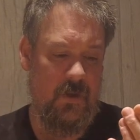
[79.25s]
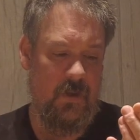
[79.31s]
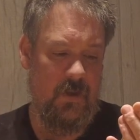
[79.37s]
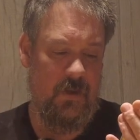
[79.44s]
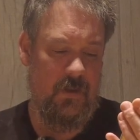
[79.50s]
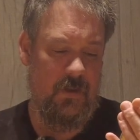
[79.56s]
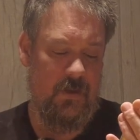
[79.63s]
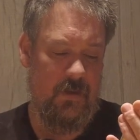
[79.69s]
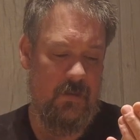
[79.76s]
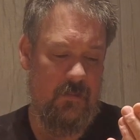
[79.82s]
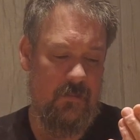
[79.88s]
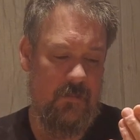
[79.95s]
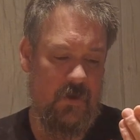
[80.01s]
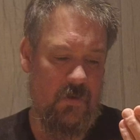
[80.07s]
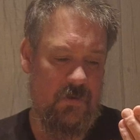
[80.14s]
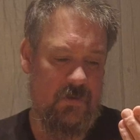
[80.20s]

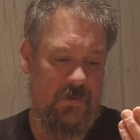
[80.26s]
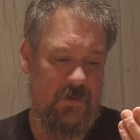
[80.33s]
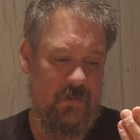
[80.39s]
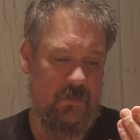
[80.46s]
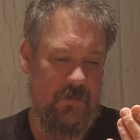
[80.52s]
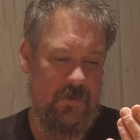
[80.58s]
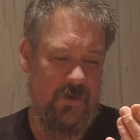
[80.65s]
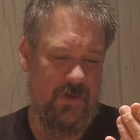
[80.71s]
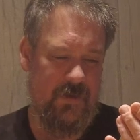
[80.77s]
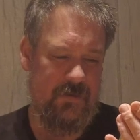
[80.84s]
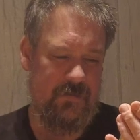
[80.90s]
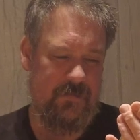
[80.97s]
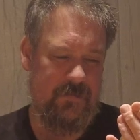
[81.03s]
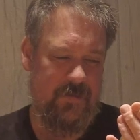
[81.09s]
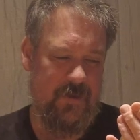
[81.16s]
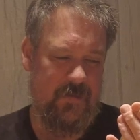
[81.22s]
Cask number is
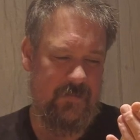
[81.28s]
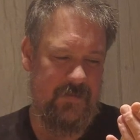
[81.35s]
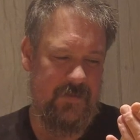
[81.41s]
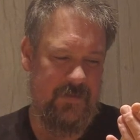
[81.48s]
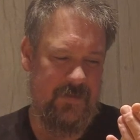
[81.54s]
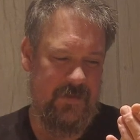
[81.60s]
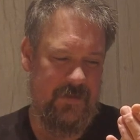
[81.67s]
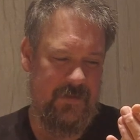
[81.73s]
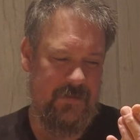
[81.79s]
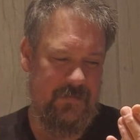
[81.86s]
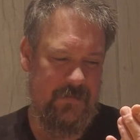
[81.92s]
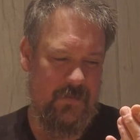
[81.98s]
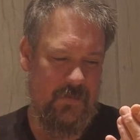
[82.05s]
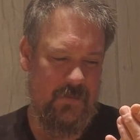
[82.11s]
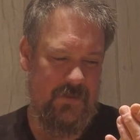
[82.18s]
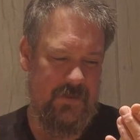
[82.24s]

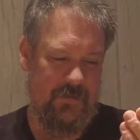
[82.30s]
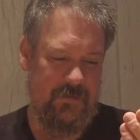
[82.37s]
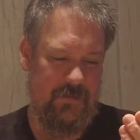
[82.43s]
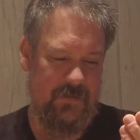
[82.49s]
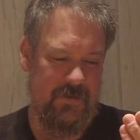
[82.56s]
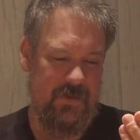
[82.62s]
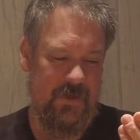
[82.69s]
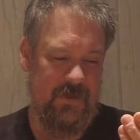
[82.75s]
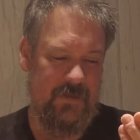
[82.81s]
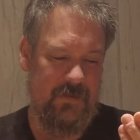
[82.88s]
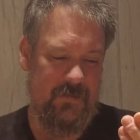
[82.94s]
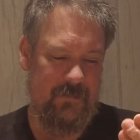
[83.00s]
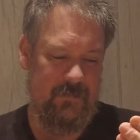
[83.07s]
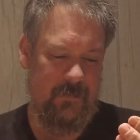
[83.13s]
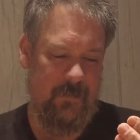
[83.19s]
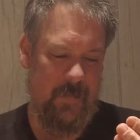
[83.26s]
56406.
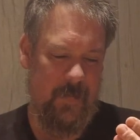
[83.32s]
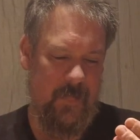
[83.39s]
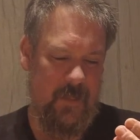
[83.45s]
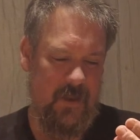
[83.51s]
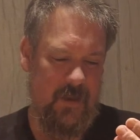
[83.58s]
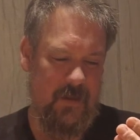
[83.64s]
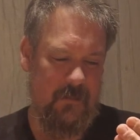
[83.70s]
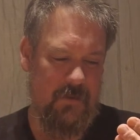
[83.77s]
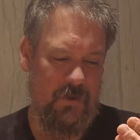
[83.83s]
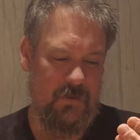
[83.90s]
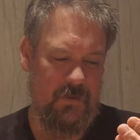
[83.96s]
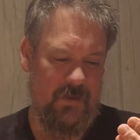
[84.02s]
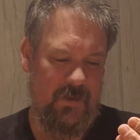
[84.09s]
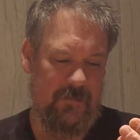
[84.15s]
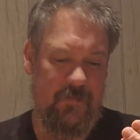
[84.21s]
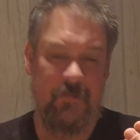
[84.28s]

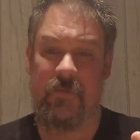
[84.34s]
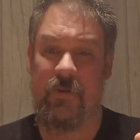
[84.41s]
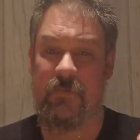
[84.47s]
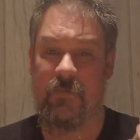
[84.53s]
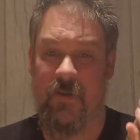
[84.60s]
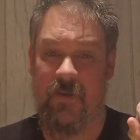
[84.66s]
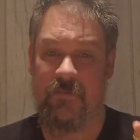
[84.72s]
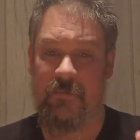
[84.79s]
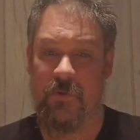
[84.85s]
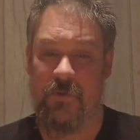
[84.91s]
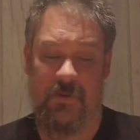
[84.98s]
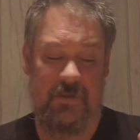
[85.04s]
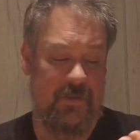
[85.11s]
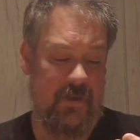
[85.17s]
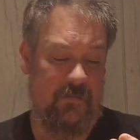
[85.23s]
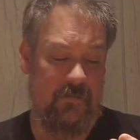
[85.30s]
Bottled at
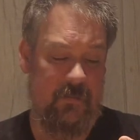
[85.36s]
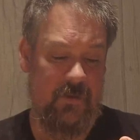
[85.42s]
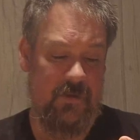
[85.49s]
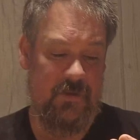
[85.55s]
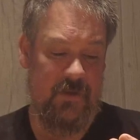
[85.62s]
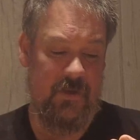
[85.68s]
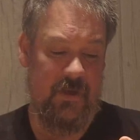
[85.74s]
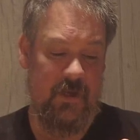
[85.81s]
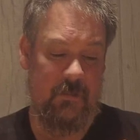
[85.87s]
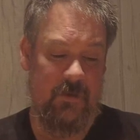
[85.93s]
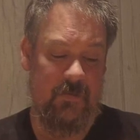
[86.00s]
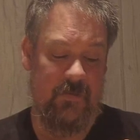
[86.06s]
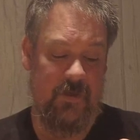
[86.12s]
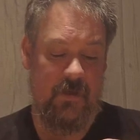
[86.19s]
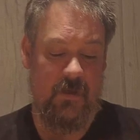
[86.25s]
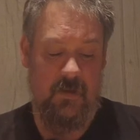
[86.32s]
55.7
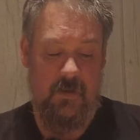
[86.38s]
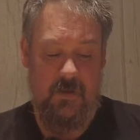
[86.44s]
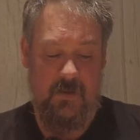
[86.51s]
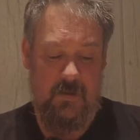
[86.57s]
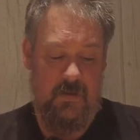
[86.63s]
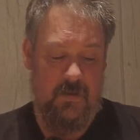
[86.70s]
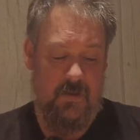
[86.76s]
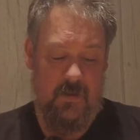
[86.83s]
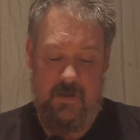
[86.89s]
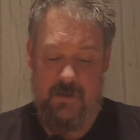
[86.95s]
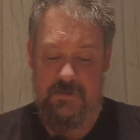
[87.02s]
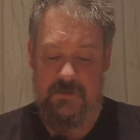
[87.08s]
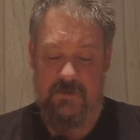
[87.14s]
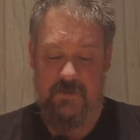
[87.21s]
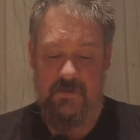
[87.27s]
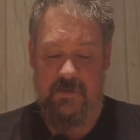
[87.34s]
ABV. As
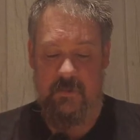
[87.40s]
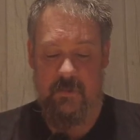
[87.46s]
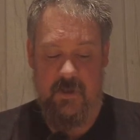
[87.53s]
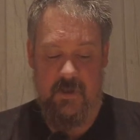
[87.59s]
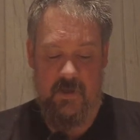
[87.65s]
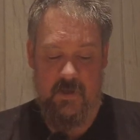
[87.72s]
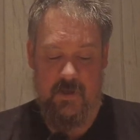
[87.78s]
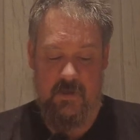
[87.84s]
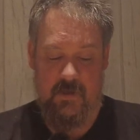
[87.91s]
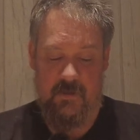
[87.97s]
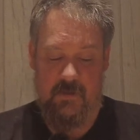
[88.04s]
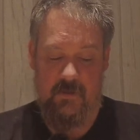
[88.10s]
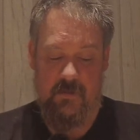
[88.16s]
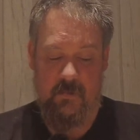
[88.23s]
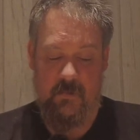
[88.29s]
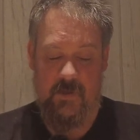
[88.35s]
you can see by the colour,
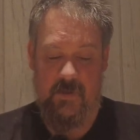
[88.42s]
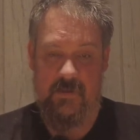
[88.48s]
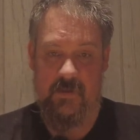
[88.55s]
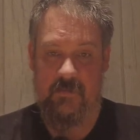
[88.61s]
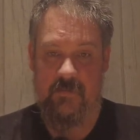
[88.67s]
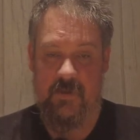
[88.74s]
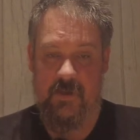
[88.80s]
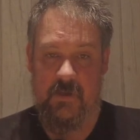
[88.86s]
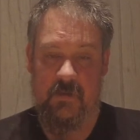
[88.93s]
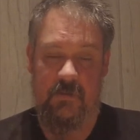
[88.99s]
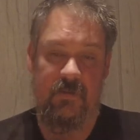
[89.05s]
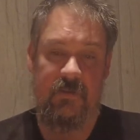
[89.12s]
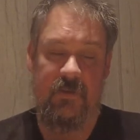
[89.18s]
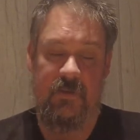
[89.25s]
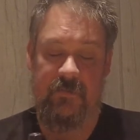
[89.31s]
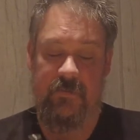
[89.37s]
compared to everything
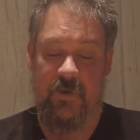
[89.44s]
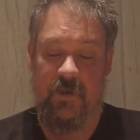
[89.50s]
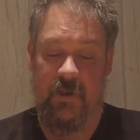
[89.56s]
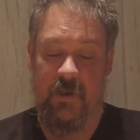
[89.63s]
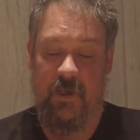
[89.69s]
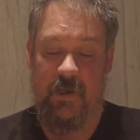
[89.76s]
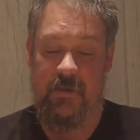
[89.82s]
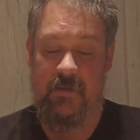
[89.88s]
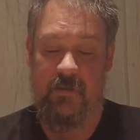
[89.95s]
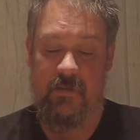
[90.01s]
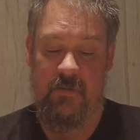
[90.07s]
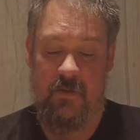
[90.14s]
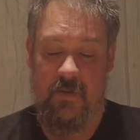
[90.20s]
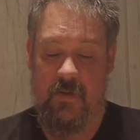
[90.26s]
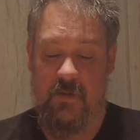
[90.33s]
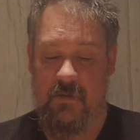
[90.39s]
else, it's very light.
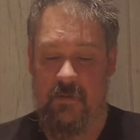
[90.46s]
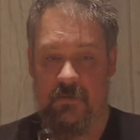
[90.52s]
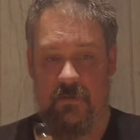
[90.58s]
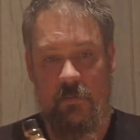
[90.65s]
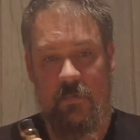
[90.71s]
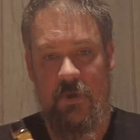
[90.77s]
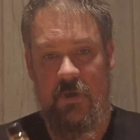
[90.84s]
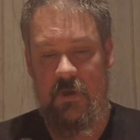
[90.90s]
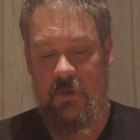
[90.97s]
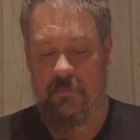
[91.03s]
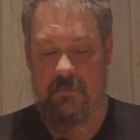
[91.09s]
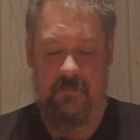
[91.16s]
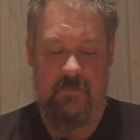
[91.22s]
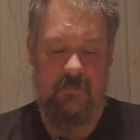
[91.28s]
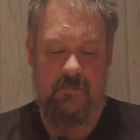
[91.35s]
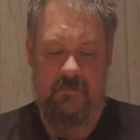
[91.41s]
So my
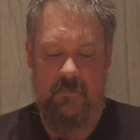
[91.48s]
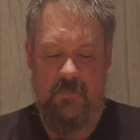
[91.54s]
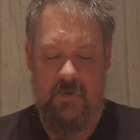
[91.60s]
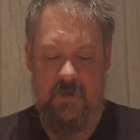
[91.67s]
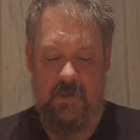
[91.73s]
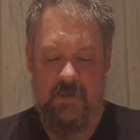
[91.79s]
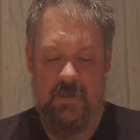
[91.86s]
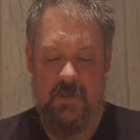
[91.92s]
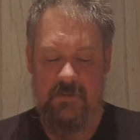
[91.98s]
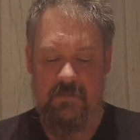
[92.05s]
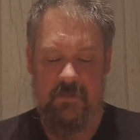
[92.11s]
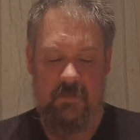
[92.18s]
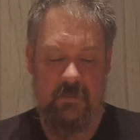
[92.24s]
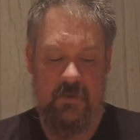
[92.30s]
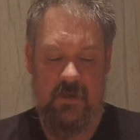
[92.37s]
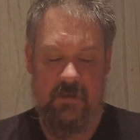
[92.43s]
guess
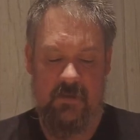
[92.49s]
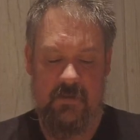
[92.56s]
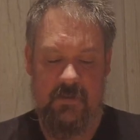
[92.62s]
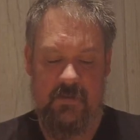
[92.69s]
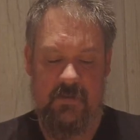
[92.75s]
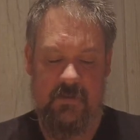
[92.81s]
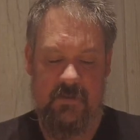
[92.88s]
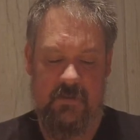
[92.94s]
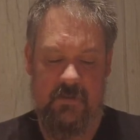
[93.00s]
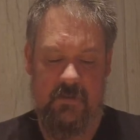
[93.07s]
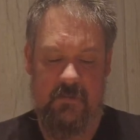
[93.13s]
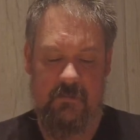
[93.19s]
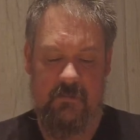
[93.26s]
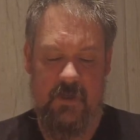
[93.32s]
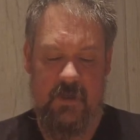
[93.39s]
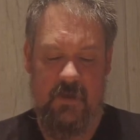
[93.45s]
would be that this is a
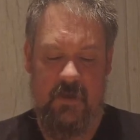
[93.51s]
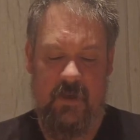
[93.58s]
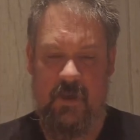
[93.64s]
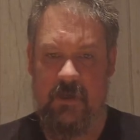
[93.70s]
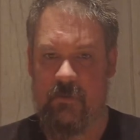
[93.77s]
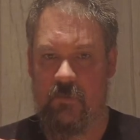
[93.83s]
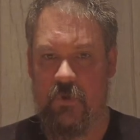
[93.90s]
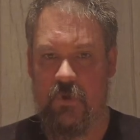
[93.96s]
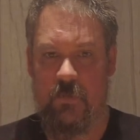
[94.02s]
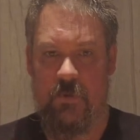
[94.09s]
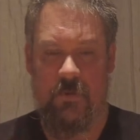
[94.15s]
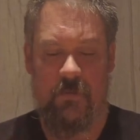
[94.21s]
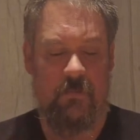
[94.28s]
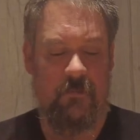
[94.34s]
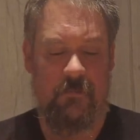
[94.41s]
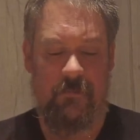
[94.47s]

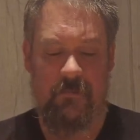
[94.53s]
ex-bourbon,